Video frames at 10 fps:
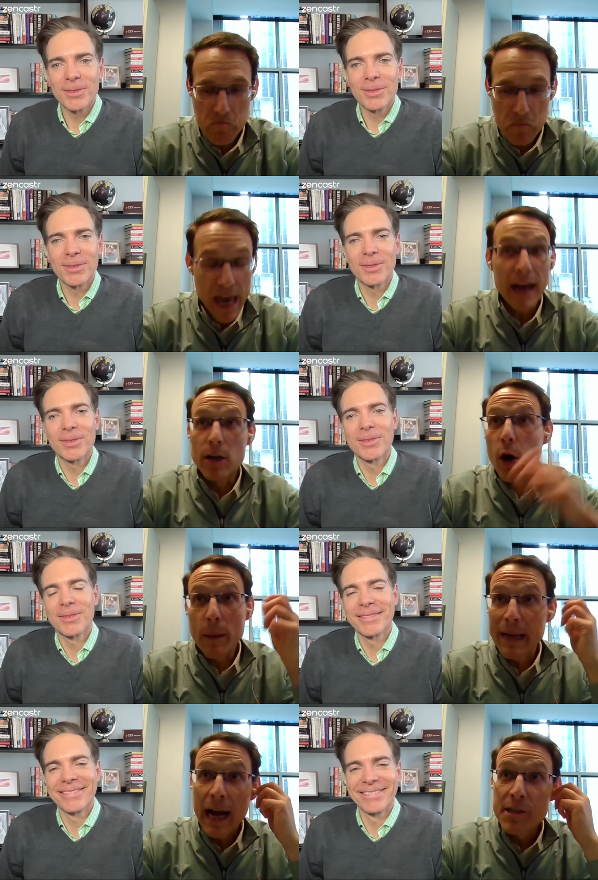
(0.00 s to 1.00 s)
Speaker 1: Yeah, no, I
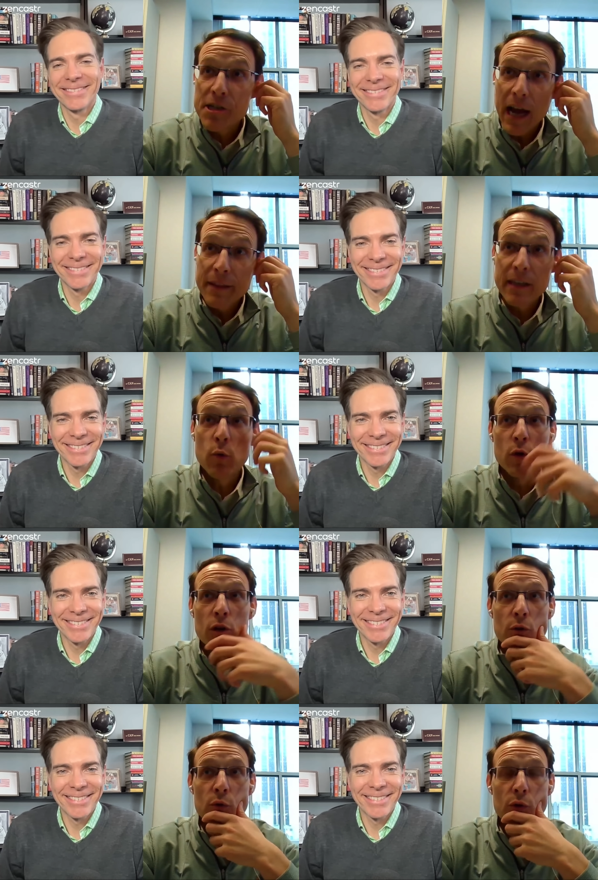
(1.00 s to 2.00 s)
mean, I think
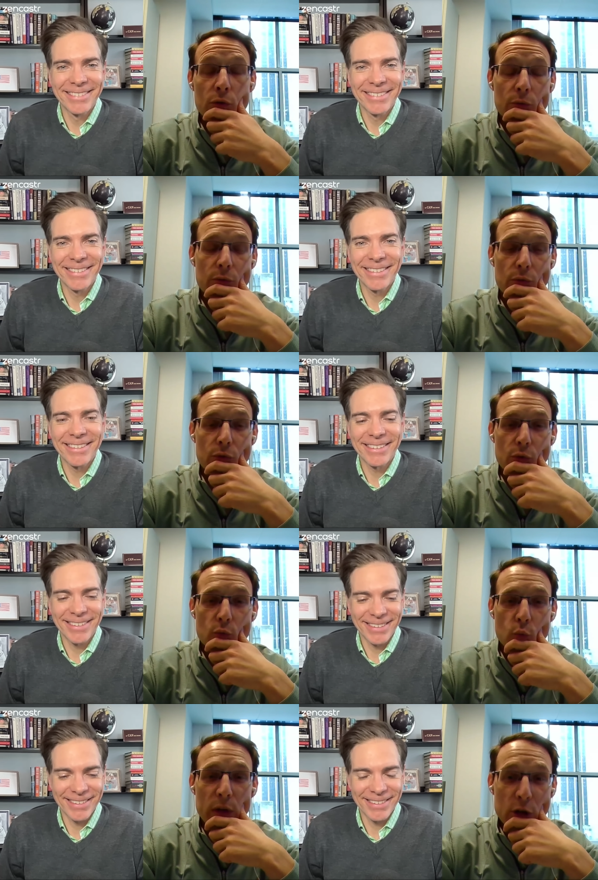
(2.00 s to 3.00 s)

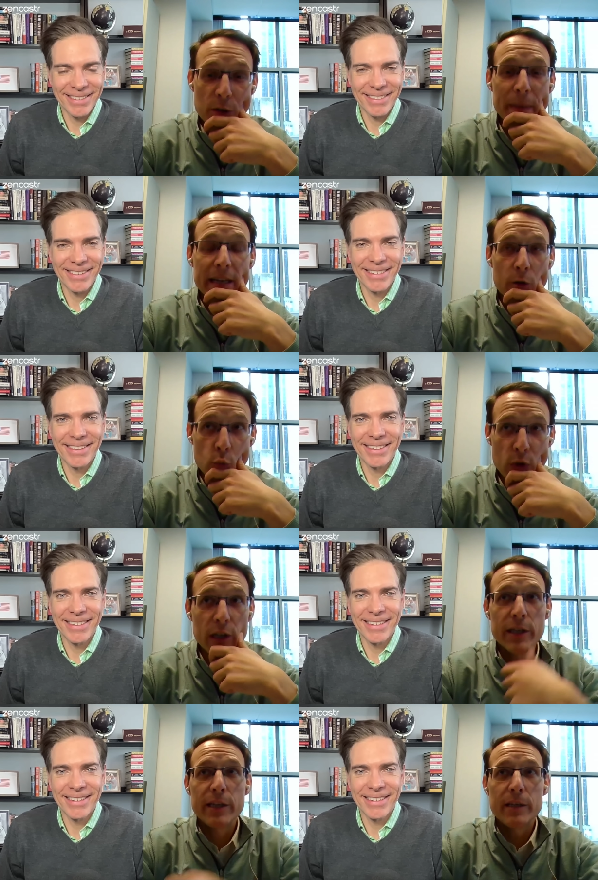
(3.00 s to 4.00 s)
we could be in a
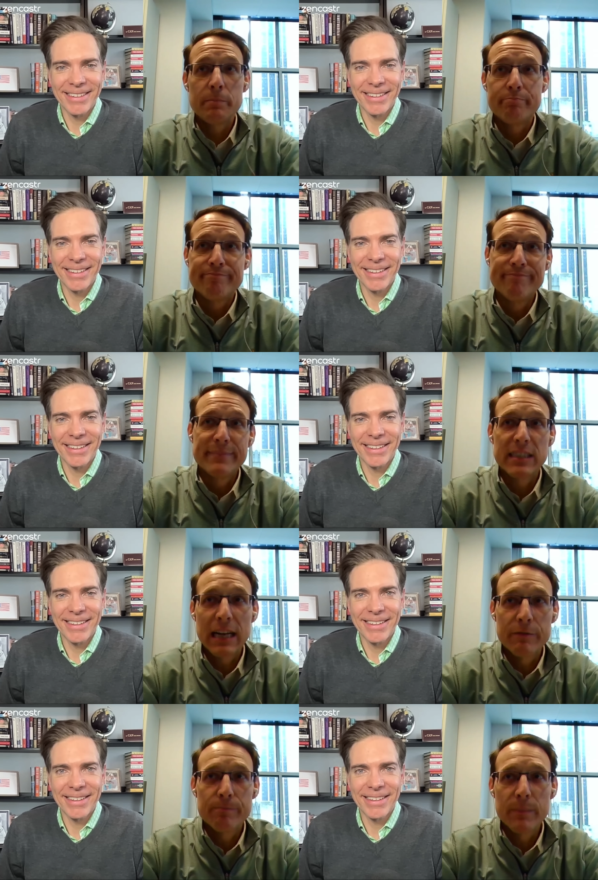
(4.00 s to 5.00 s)
really kind
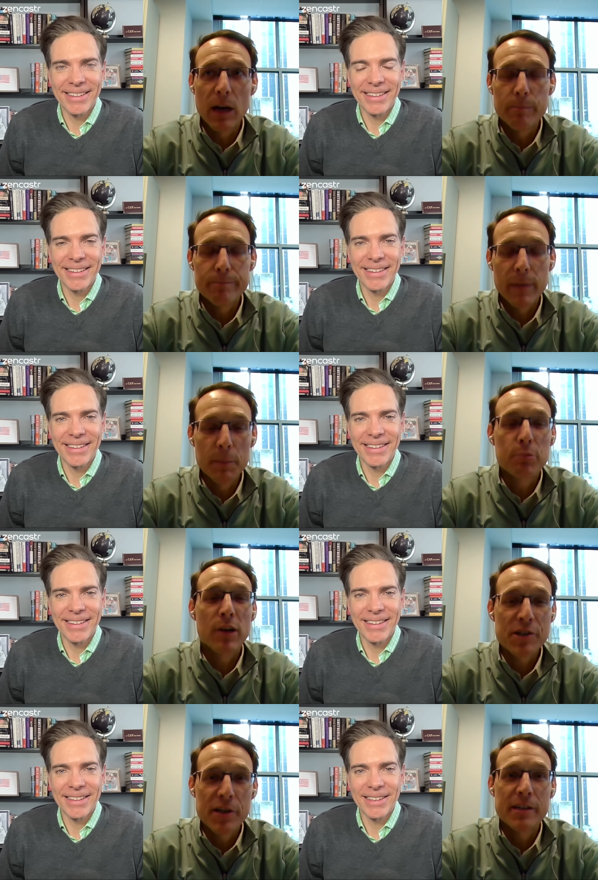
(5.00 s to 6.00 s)
of
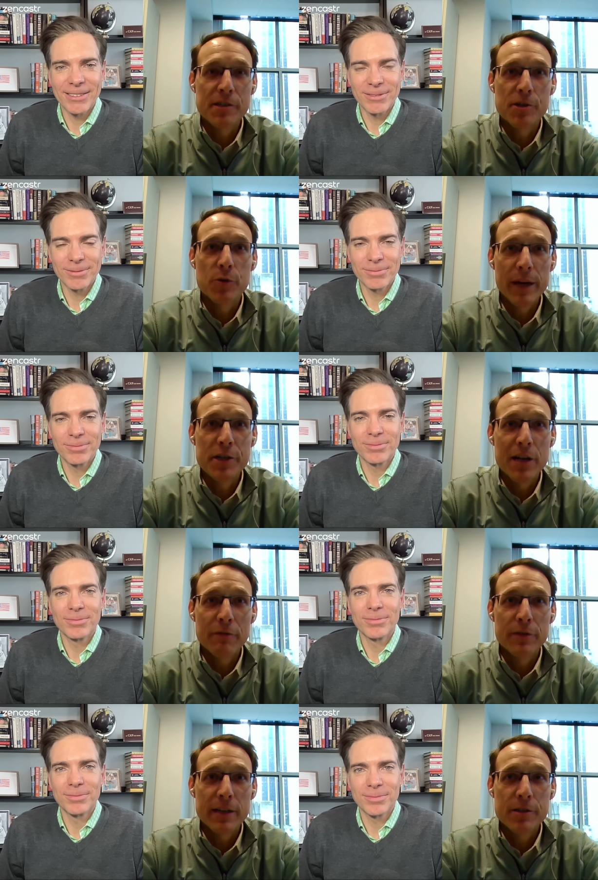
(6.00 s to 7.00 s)
unprecedented situation
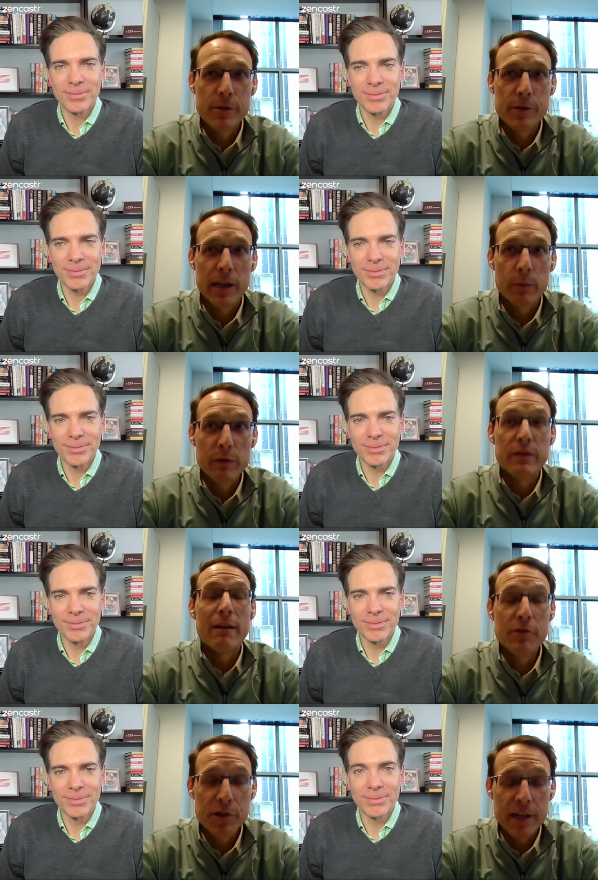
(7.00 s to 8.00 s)
after next Tuesday. We've
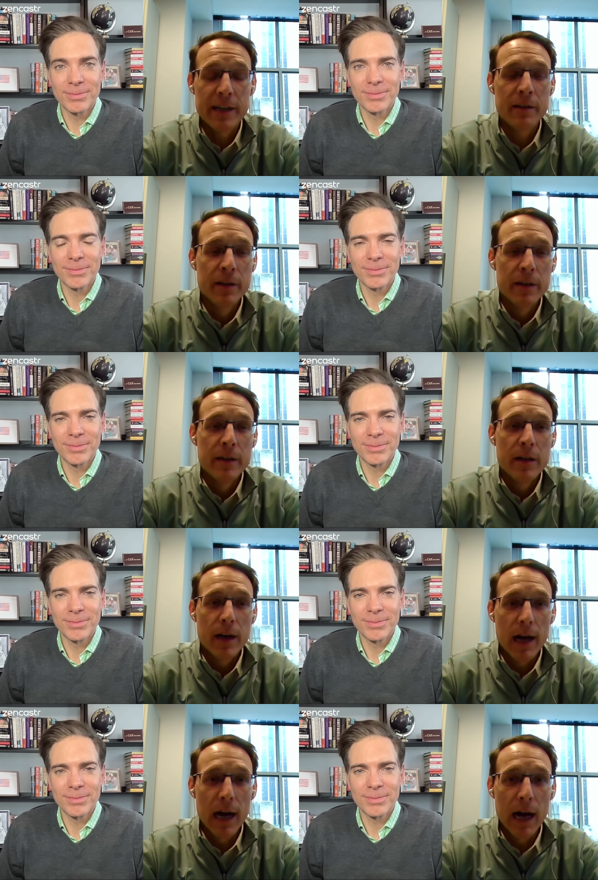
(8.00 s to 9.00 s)
never seen
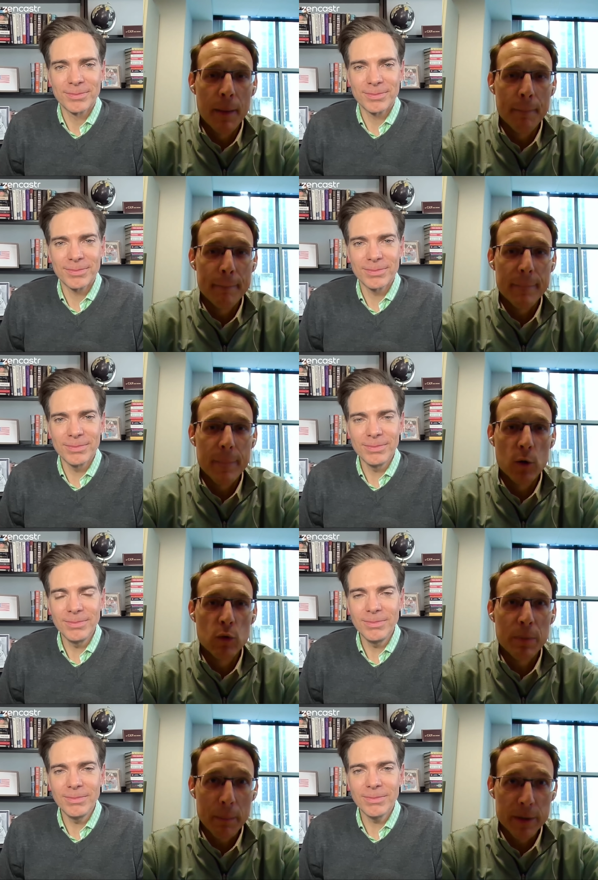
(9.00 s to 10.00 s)
a
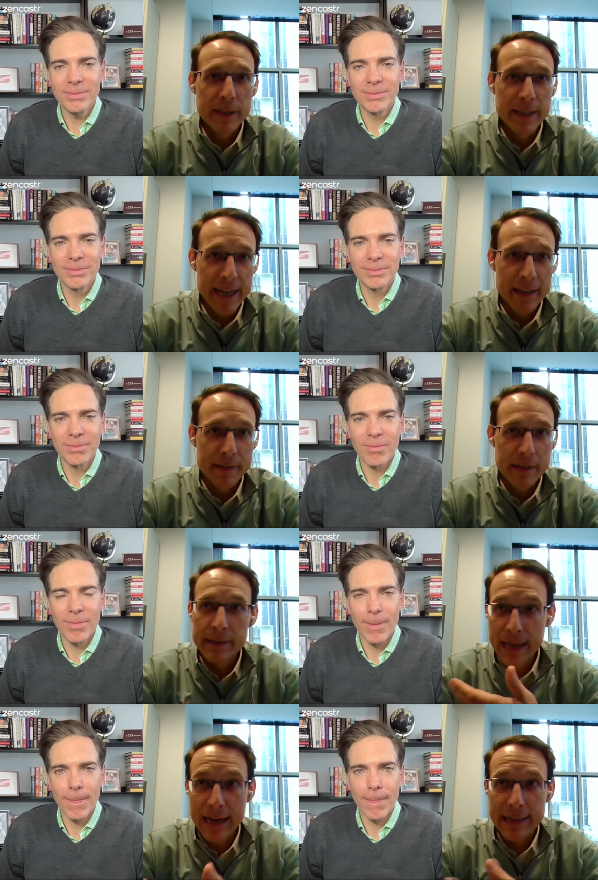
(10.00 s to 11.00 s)
Republican candidate, a
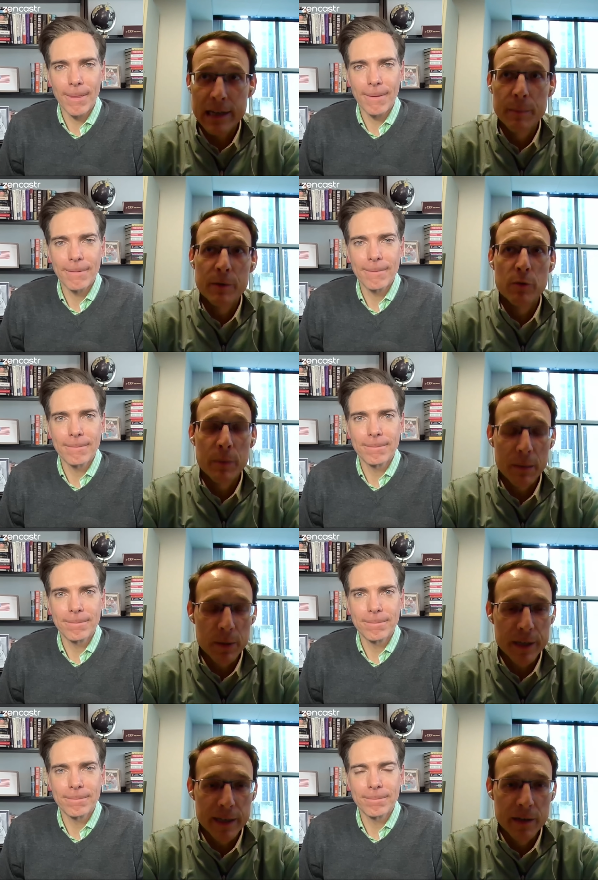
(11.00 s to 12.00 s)
non-incumbent
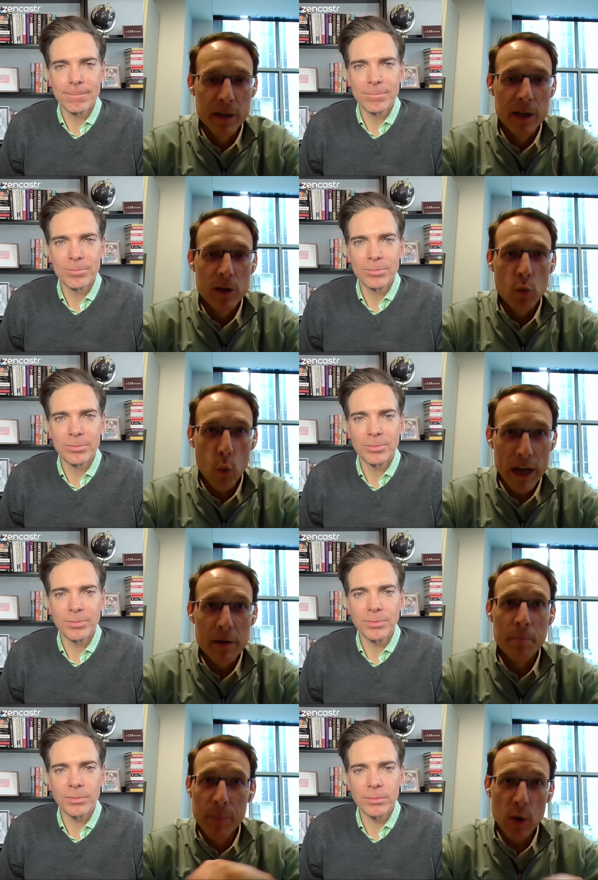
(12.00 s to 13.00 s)
Republican,
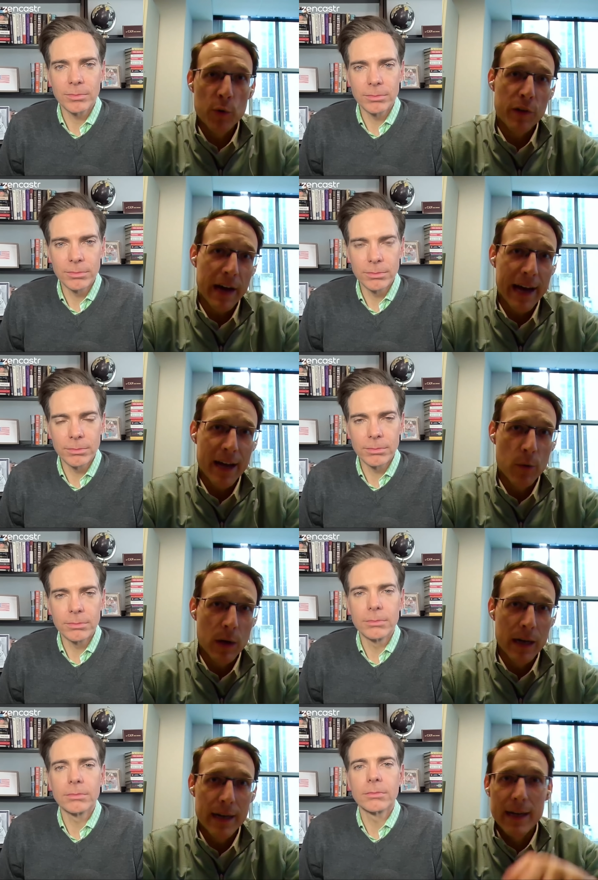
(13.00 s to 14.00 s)
win both
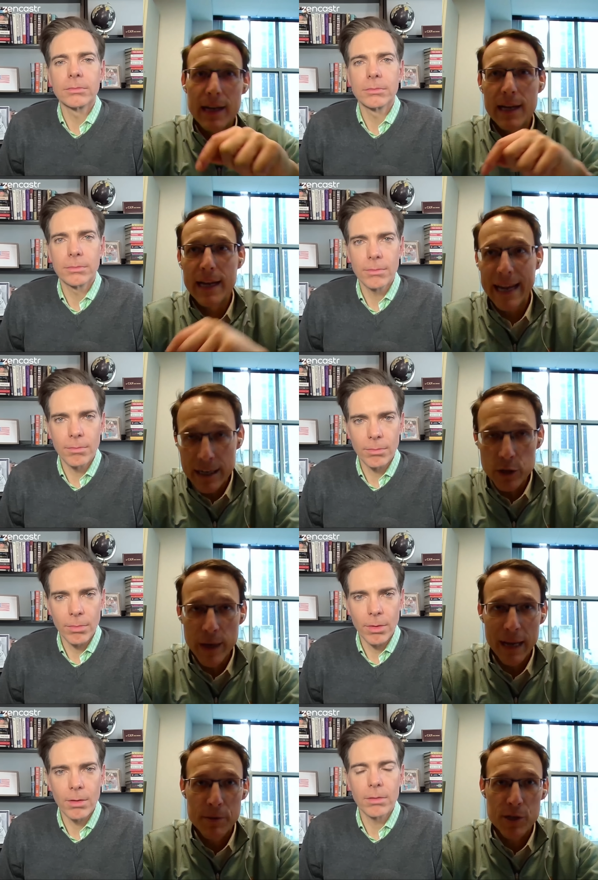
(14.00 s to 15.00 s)
Iowa and New
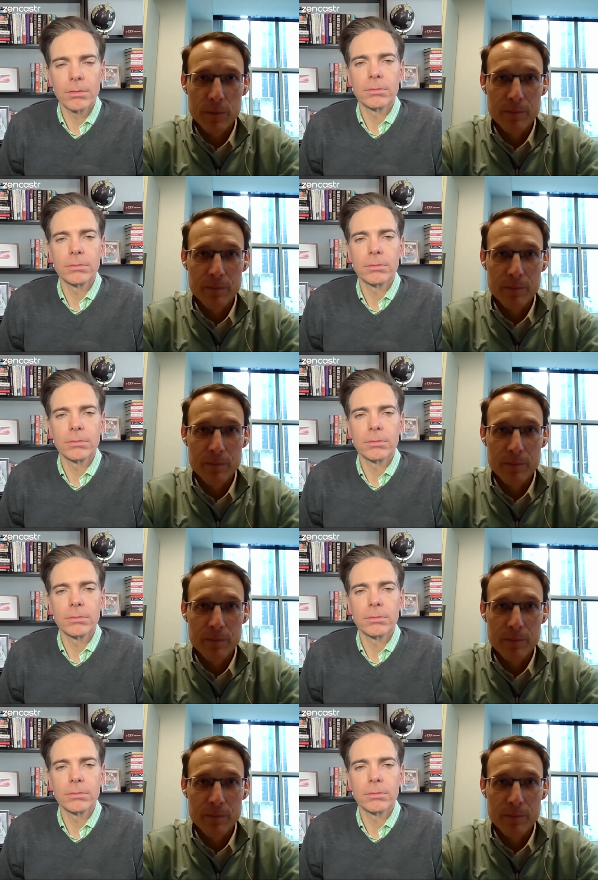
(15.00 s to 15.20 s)
Hampshire.